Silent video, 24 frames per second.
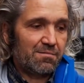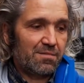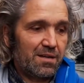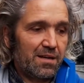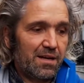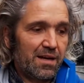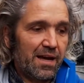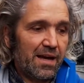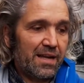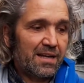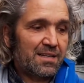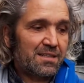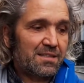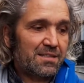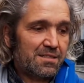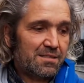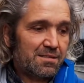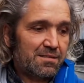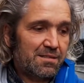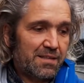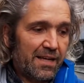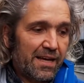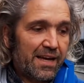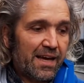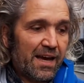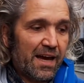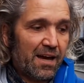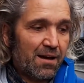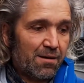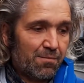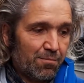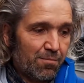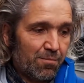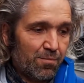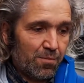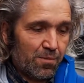And they,
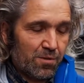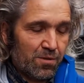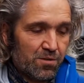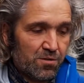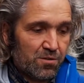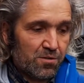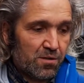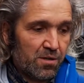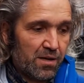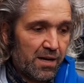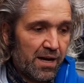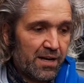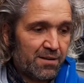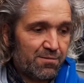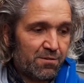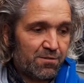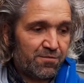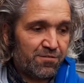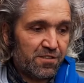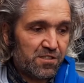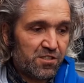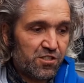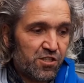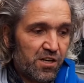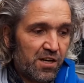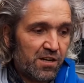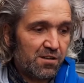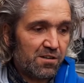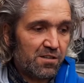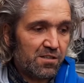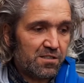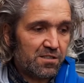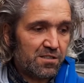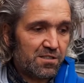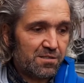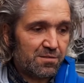Edward
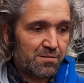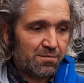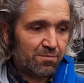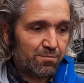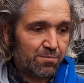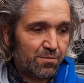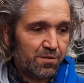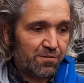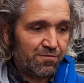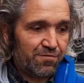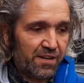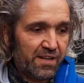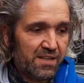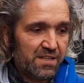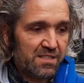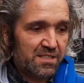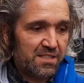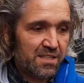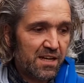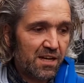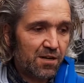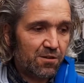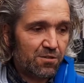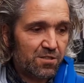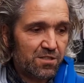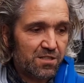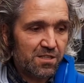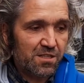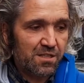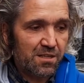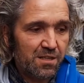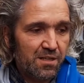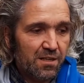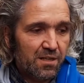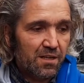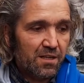Fitzgerald, defense
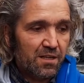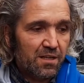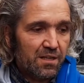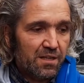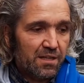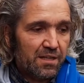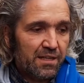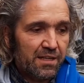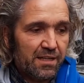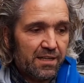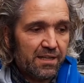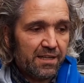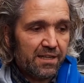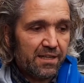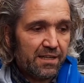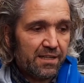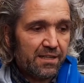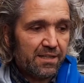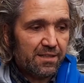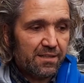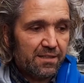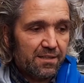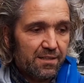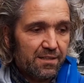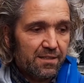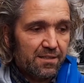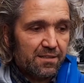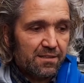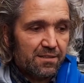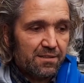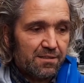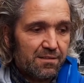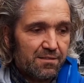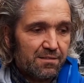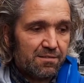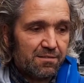counsel, he
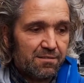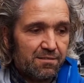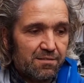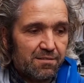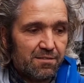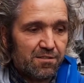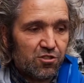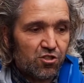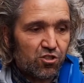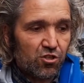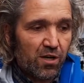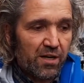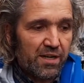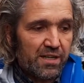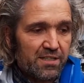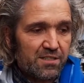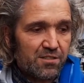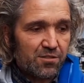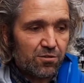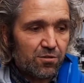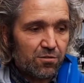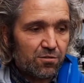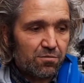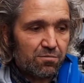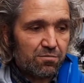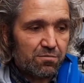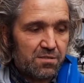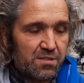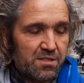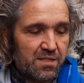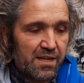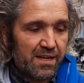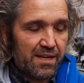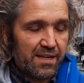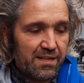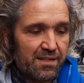tried to
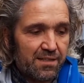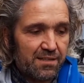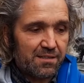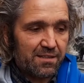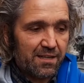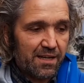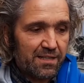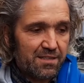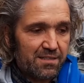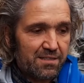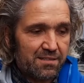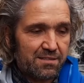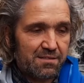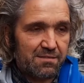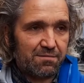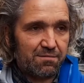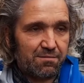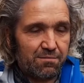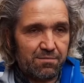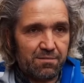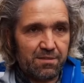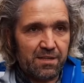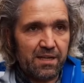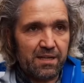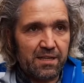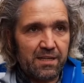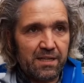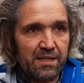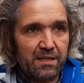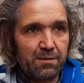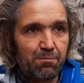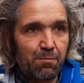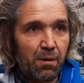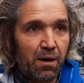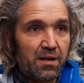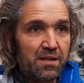say that they need a
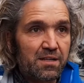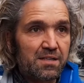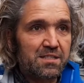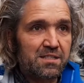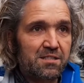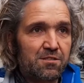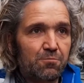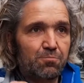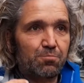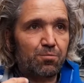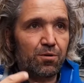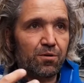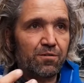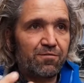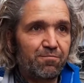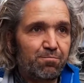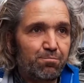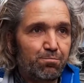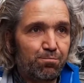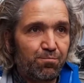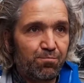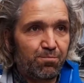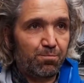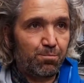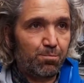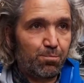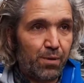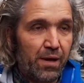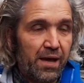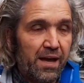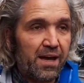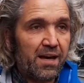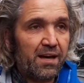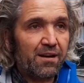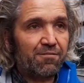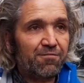month to
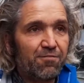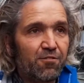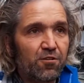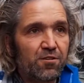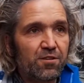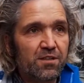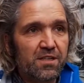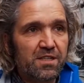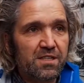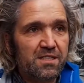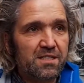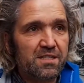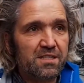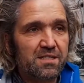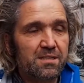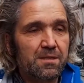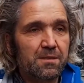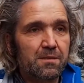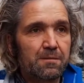prepare for this,